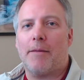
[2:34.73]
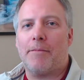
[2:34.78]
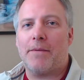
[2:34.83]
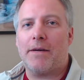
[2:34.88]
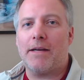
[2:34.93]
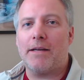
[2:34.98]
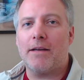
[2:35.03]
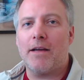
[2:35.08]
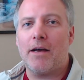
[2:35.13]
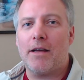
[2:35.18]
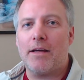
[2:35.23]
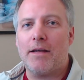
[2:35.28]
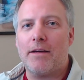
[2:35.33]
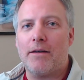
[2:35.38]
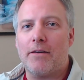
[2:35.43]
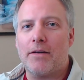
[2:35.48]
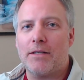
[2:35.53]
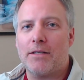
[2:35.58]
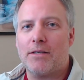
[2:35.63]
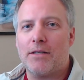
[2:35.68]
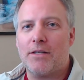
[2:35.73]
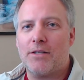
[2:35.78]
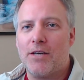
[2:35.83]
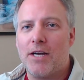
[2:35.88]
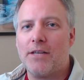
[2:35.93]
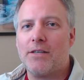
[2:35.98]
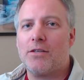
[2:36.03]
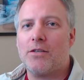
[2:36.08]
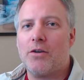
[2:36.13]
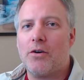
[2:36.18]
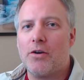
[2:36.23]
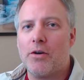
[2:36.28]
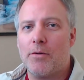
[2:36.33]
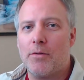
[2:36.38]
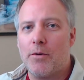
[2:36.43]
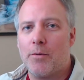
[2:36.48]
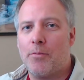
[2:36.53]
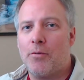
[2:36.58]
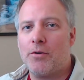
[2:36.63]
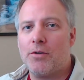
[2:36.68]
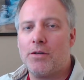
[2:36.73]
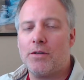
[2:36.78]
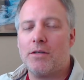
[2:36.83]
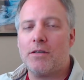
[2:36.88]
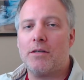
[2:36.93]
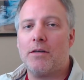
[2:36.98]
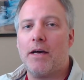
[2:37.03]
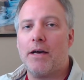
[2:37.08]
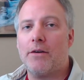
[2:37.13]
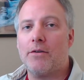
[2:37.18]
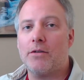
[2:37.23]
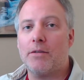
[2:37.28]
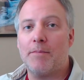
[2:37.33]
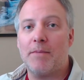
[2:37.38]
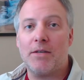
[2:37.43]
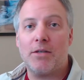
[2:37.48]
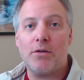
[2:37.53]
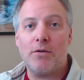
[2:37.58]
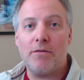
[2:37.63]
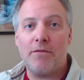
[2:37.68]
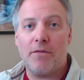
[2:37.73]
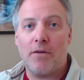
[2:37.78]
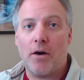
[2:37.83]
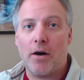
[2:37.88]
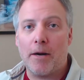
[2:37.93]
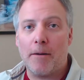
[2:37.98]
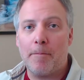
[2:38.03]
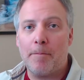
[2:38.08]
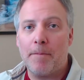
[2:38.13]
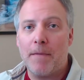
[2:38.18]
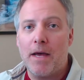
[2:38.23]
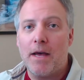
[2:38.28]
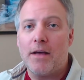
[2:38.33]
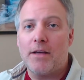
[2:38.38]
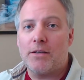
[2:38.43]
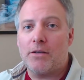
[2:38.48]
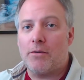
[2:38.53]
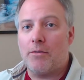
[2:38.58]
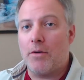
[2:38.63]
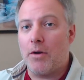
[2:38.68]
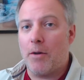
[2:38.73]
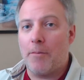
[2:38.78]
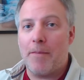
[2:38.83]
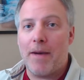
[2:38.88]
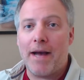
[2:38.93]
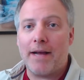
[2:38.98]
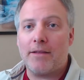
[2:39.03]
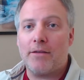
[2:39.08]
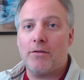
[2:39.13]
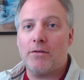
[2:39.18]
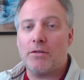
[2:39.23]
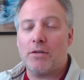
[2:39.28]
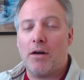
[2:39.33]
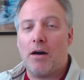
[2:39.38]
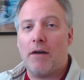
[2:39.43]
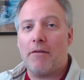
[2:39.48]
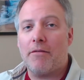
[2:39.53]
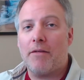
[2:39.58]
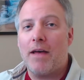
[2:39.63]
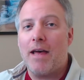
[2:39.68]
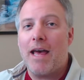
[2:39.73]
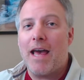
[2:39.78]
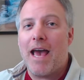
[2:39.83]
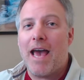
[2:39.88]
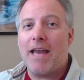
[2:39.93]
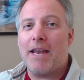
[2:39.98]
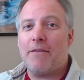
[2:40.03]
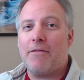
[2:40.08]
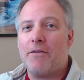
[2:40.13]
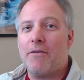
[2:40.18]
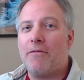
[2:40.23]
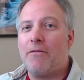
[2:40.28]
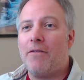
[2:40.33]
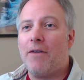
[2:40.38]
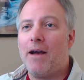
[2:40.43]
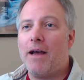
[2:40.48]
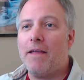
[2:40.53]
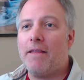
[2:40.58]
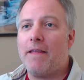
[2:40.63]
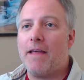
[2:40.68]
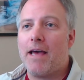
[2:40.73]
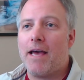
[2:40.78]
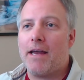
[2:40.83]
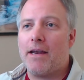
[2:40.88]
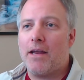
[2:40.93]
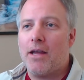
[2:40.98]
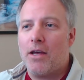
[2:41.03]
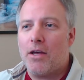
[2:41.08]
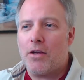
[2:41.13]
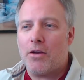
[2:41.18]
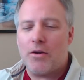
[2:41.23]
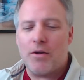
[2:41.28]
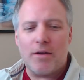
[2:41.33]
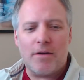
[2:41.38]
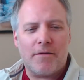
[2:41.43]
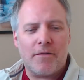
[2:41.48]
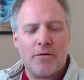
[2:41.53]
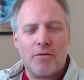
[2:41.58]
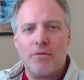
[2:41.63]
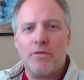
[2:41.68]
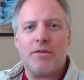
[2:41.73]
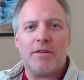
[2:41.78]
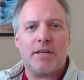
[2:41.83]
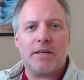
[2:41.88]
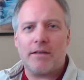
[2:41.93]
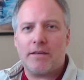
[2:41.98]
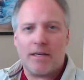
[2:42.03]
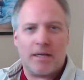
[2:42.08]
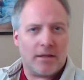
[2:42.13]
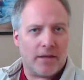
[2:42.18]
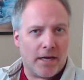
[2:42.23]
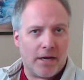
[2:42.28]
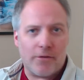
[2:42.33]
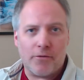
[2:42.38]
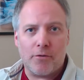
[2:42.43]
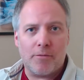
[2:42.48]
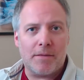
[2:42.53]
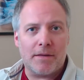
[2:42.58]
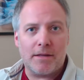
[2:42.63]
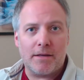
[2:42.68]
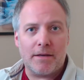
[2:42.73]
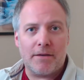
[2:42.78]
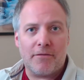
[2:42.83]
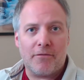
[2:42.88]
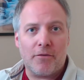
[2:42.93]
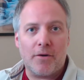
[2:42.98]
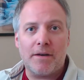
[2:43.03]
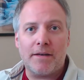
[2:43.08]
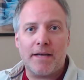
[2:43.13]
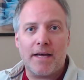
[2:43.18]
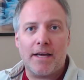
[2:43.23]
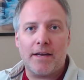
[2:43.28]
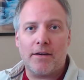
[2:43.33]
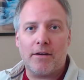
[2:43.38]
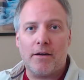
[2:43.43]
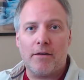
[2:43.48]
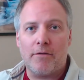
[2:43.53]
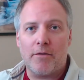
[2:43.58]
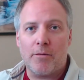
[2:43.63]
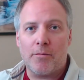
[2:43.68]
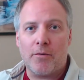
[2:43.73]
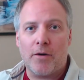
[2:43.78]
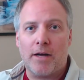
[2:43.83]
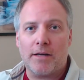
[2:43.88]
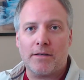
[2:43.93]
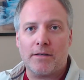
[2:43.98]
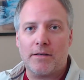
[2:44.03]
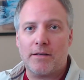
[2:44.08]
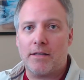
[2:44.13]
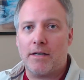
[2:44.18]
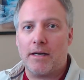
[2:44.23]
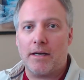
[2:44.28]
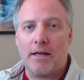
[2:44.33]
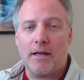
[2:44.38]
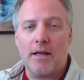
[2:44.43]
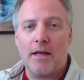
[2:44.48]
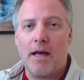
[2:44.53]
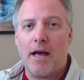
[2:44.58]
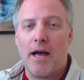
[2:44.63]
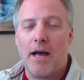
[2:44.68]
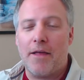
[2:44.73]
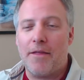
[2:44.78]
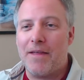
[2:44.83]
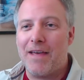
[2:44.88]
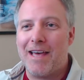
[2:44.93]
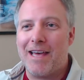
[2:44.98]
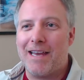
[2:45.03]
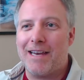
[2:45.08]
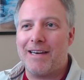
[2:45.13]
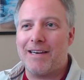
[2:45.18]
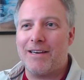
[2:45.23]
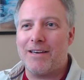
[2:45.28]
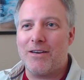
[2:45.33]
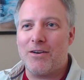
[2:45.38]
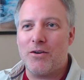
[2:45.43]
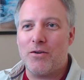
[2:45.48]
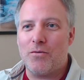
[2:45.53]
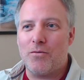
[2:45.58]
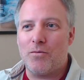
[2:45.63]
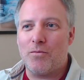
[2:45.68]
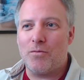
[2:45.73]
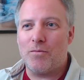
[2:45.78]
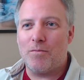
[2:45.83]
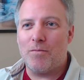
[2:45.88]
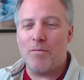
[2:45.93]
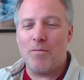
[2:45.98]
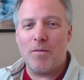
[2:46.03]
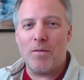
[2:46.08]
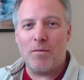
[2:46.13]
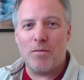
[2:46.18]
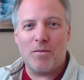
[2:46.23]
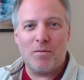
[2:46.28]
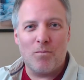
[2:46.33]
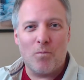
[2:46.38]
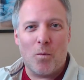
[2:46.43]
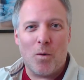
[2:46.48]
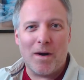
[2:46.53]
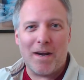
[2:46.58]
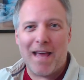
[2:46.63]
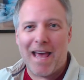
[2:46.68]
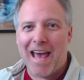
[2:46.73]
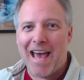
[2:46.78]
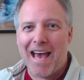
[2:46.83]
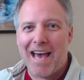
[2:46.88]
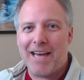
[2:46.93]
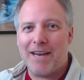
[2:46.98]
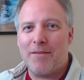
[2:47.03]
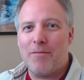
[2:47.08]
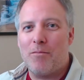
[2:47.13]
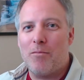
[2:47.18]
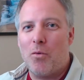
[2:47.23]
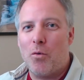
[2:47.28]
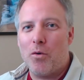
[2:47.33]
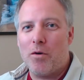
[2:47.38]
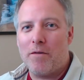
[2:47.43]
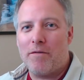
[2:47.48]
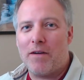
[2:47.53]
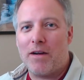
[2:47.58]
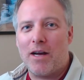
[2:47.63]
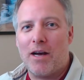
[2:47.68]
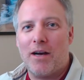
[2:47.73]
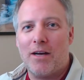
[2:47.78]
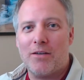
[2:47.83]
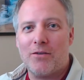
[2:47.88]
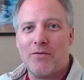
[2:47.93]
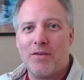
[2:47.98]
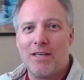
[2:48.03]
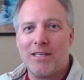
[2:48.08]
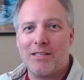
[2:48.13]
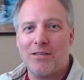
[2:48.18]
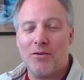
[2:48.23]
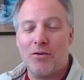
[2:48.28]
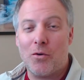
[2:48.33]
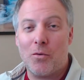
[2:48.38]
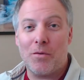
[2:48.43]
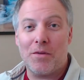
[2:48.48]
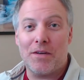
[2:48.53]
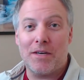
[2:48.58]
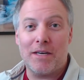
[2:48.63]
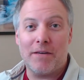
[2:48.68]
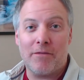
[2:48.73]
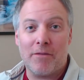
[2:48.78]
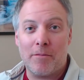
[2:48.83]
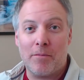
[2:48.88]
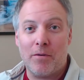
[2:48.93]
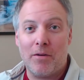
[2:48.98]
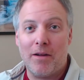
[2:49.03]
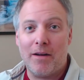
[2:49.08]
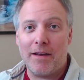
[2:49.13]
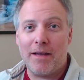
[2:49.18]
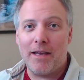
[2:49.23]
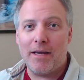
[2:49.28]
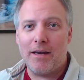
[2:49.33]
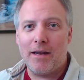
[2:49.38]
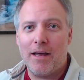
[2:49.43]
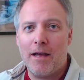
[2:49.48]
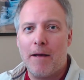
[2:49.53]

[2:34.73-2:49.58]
Pete. Uh, you know, it's chances are you're, you're pushing the sliders a bit too far. So you know, back those off. And if you find that if you're using, say, Lightroom at the front end of your processing, uh, then you want to add more of a contrast look with a different plugin,